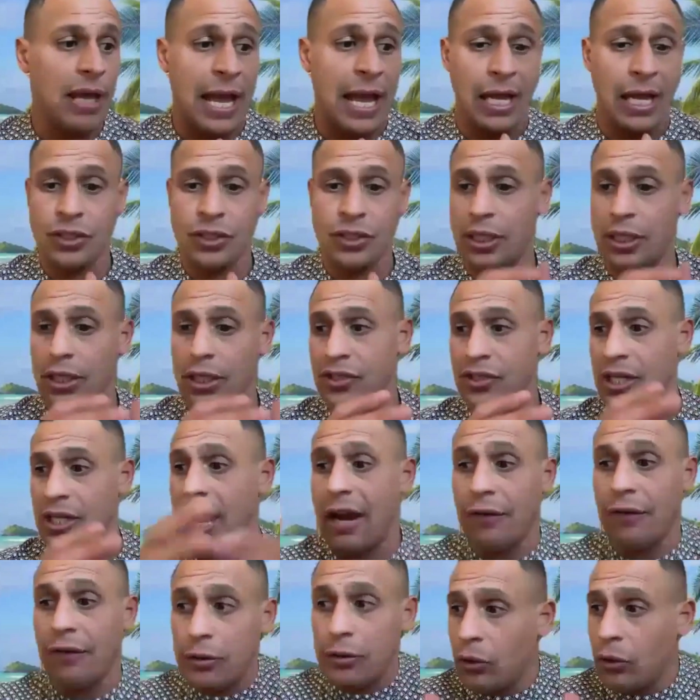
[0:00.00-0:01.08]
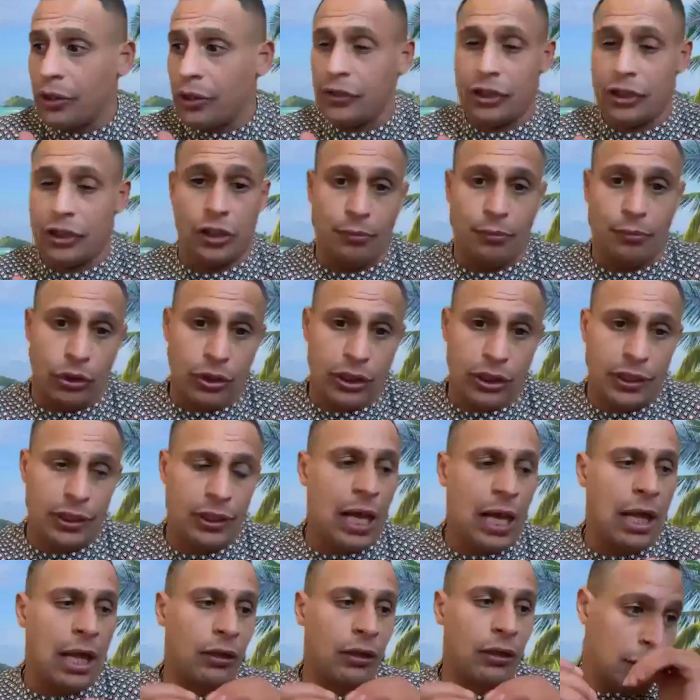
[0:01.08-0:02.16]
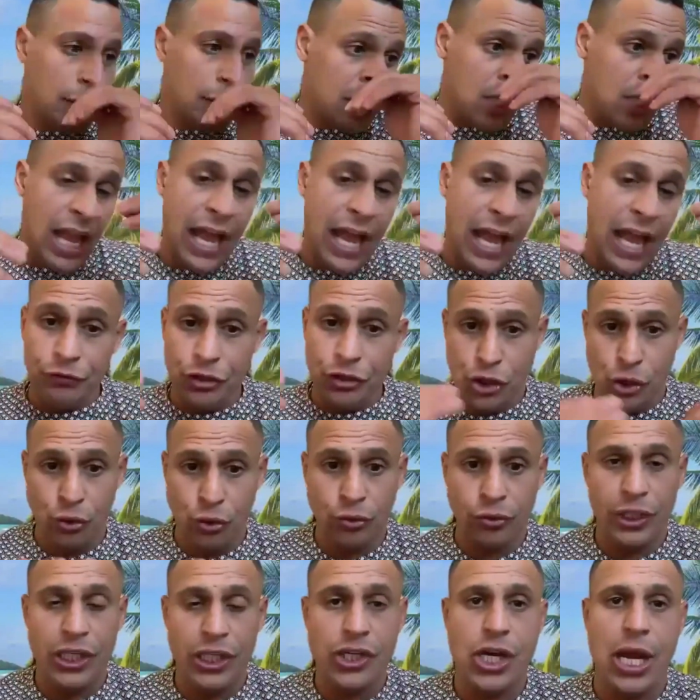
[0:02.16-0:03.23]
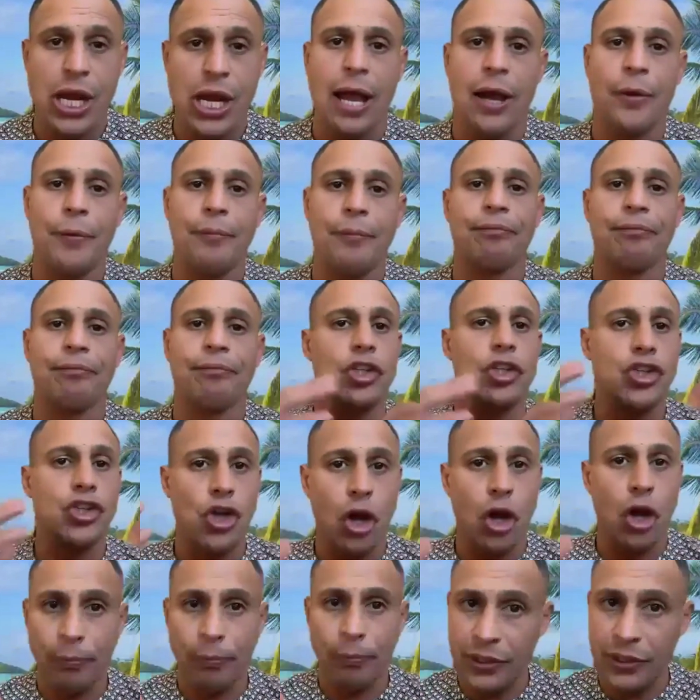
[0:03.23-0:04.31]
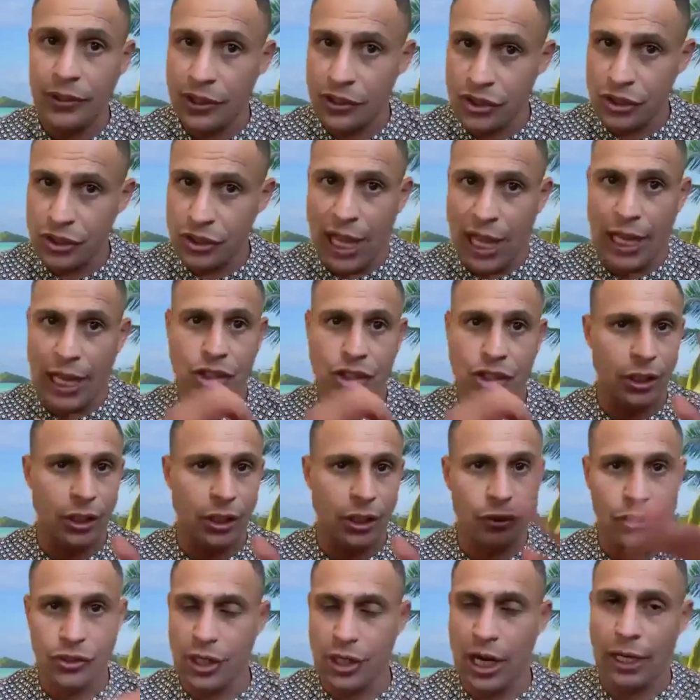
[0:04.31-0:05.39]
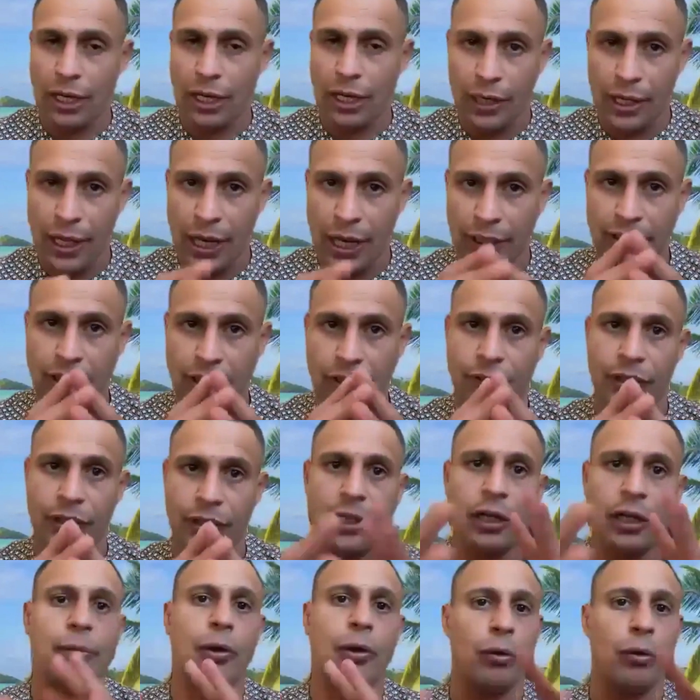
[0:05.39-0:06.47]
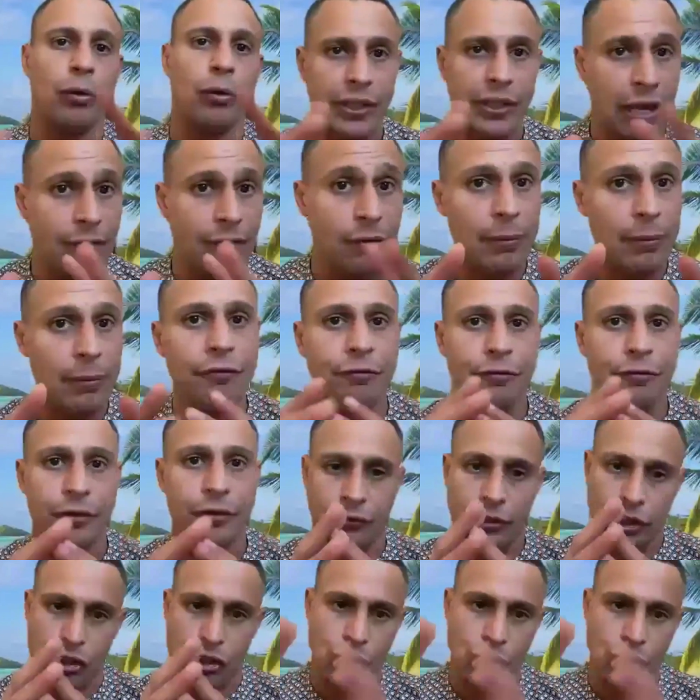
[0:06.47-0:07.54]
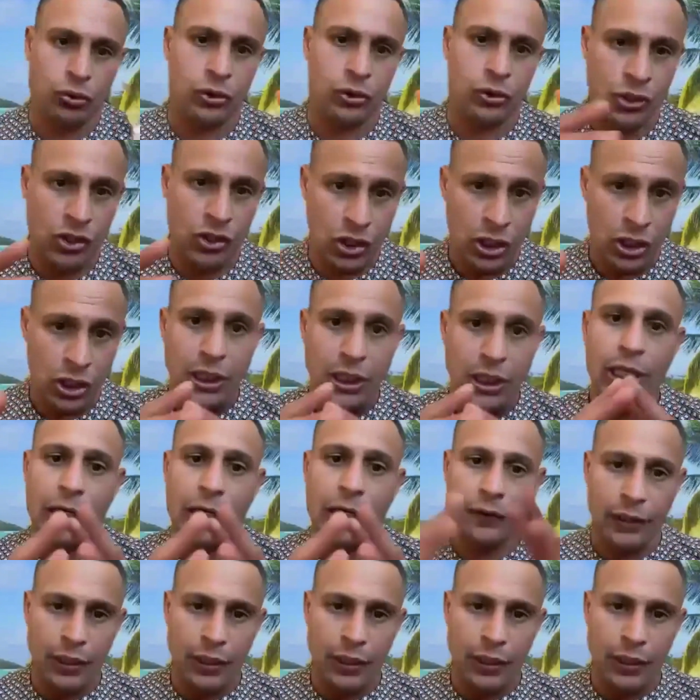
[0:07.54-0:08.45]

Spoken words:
As everyone in the community, I'll have June reach out, jump into the Slack channel. There's not a lot of activity there, but when we have about 50 jewelers in